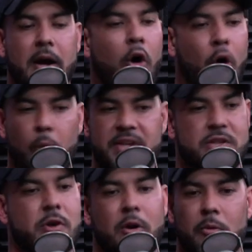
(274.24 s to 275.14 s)
always
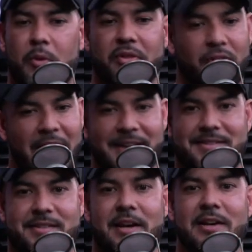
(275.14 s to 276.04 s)
start with
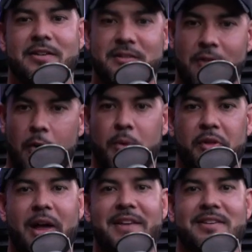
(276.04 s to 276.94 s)
less. Start with
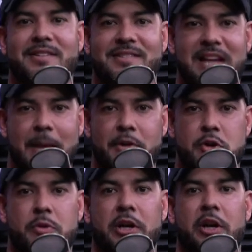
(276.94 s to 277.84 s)
less. See how much
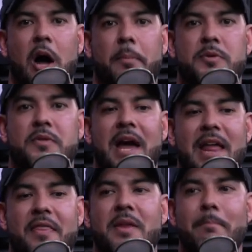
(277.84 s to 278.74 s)
you can accomplish with
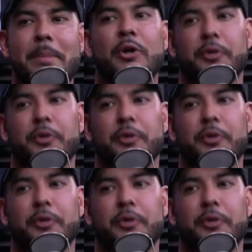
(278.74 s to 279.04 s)
that, and then build